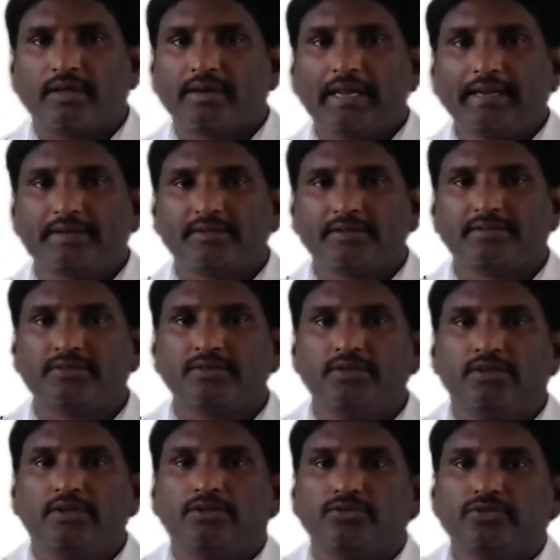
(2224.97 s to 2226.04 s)
Right?
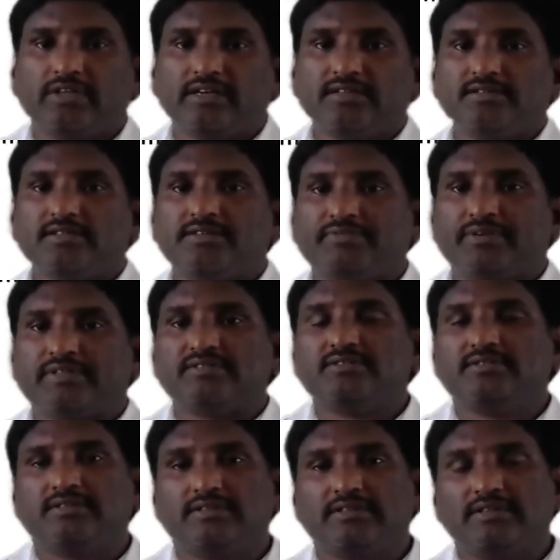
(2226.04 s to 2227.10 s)
So that is the
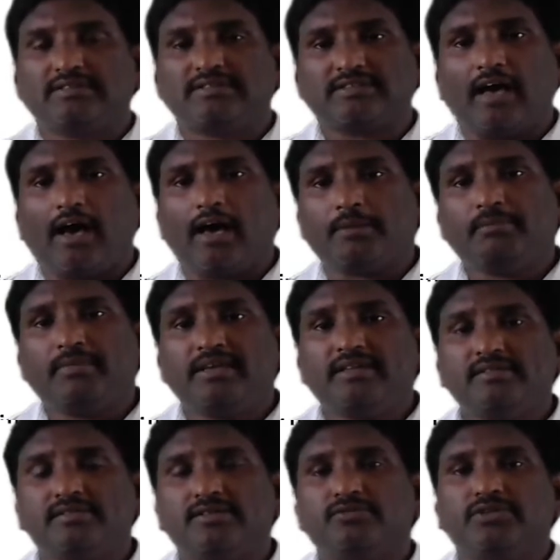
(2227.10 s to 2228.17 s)
difference. Star
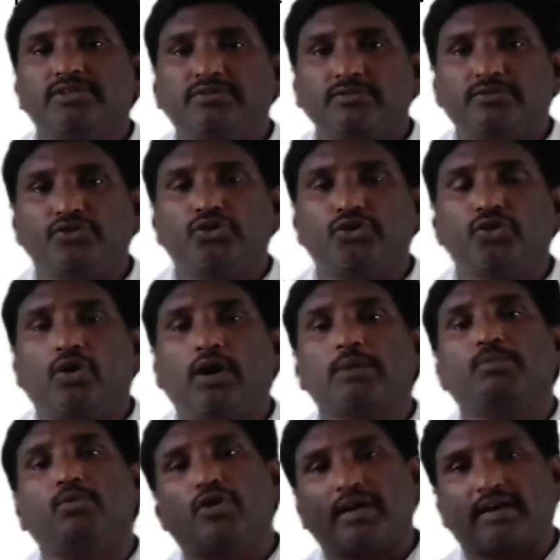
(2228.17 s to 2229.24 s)
means it is 0 or
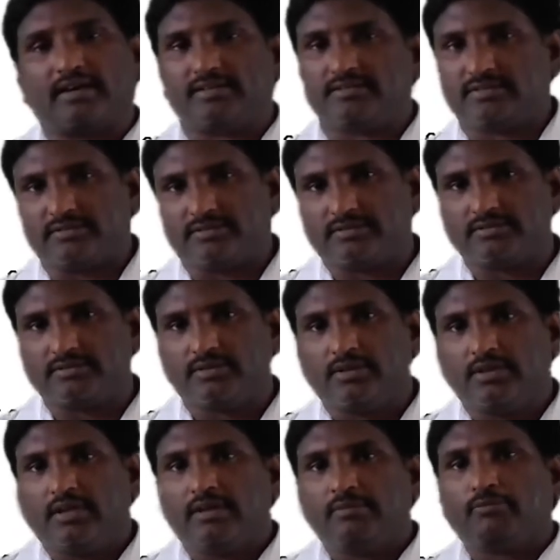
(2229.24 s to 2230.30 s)
more occurrences.
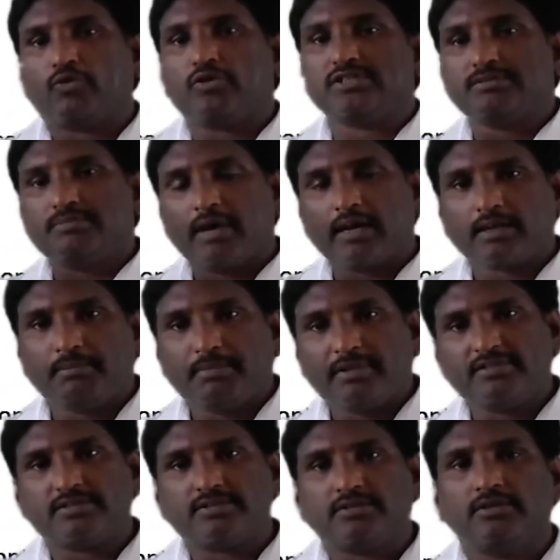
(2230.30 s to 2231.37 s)
Question mark
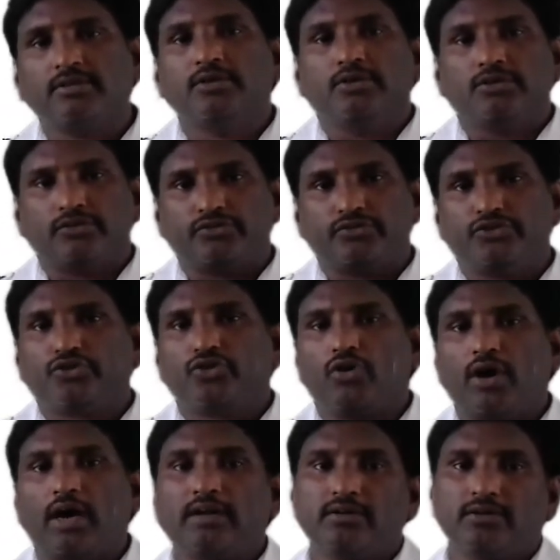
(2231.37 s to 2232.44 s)
means 0 or
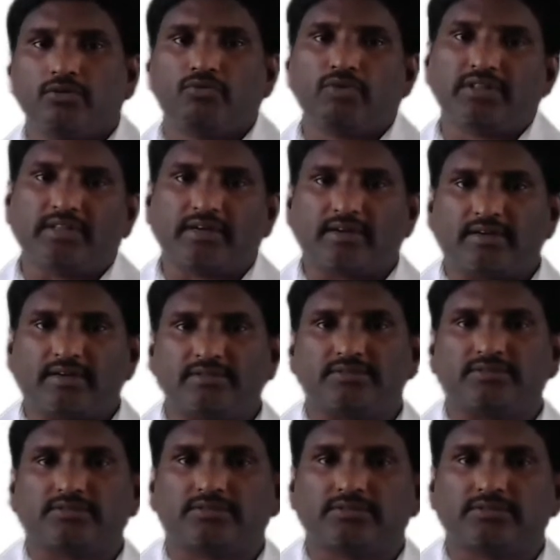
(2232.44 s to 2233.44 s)
1 occurrence.